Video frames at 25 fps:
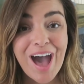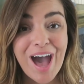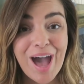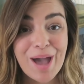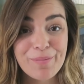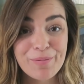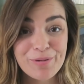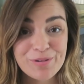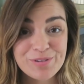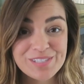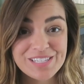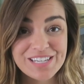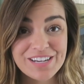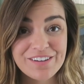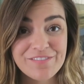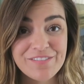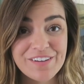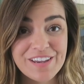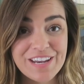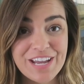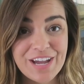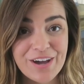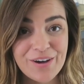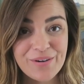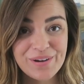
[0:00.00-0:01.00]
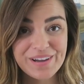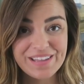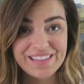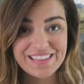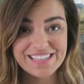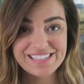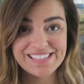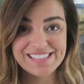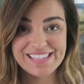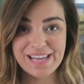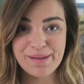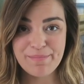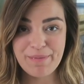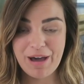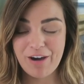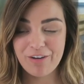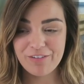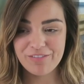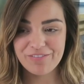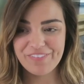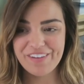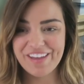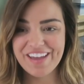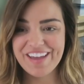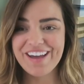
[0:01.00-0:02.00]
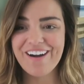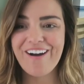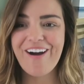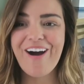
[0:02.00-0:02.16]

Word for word: I posted a video in the same outfit